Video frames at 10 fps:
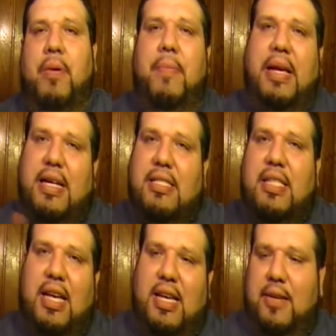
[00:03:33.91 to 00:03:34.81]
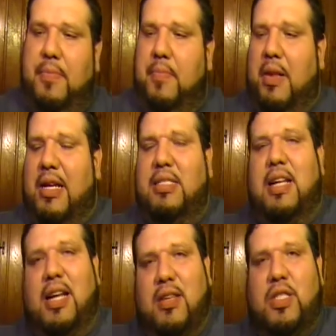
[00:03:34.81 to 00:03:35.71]
because of that, I
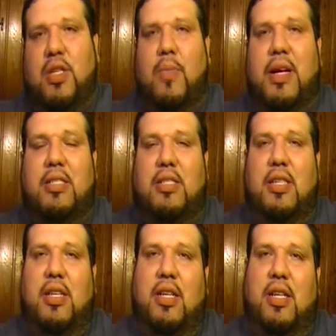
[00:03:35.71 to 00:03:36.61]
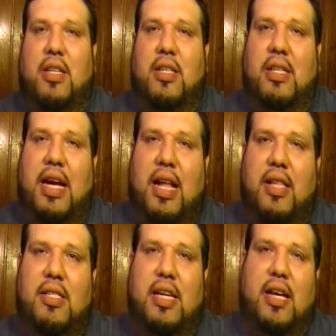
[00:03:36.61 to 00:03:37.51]
decided I was gonna go back to
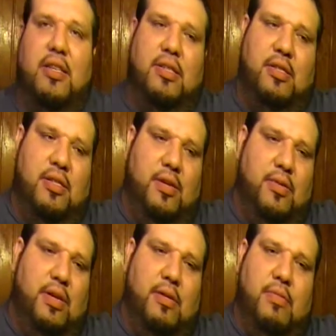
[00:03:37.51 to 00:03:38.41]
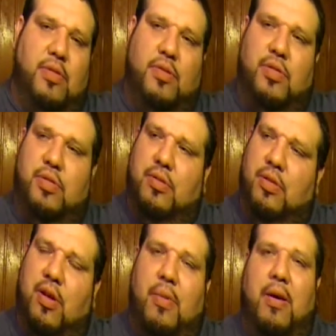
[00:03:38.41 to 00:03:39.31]
college. I was
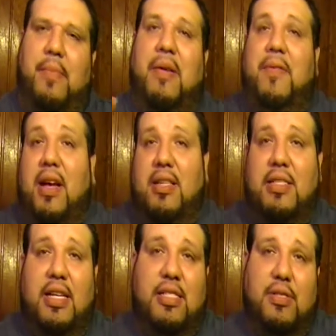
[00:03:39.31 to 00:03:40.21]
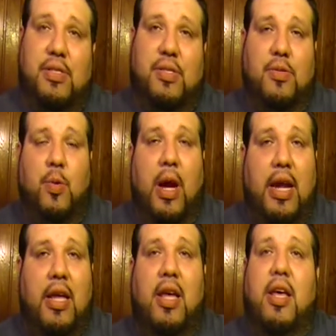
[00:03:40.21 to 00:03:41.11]
my fiance. She was
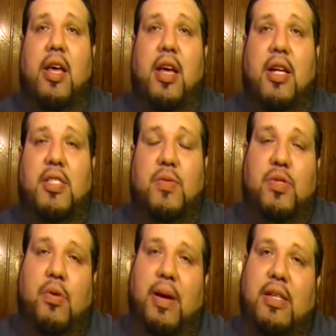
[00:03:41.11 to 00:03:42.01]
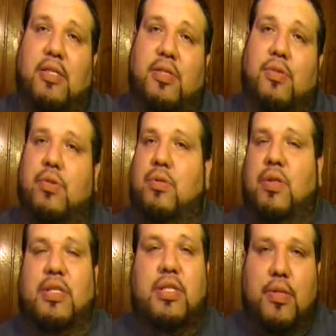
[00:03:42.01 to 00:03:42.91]
great. She was going back to school.
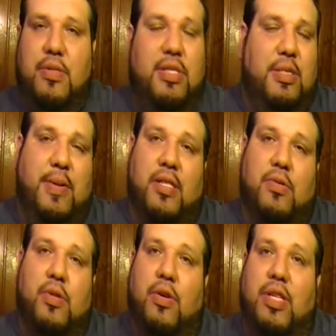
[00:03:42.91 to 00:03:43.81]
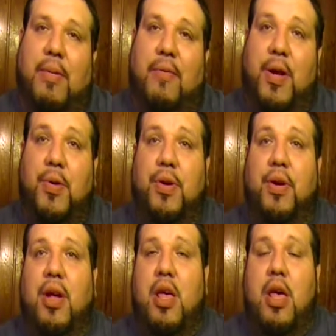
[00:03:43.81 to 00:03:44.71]
Well, she's been in school the whole time I've known her.